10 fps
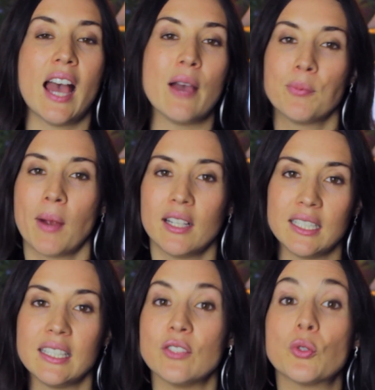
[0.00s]
I would
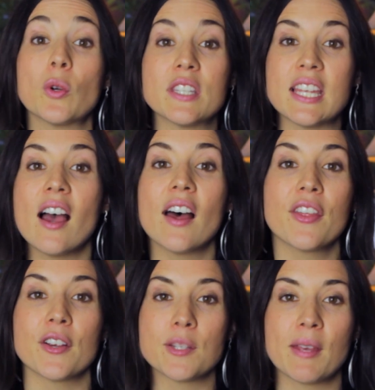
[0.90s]
probably lean towards the
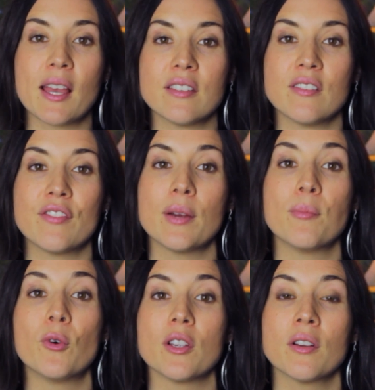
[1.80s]
others because of their
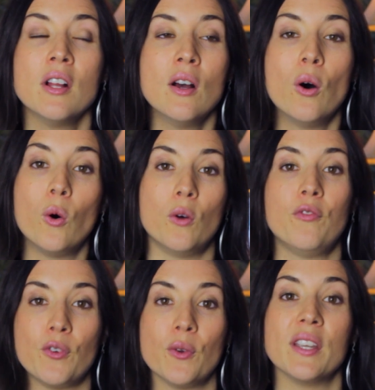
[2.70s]
more whole
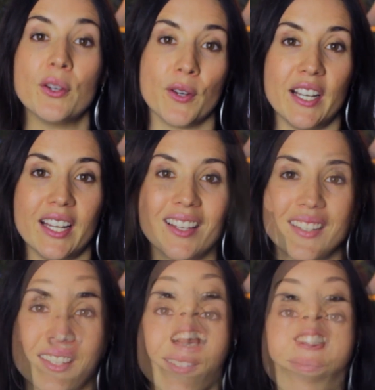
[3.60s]
food ingredients.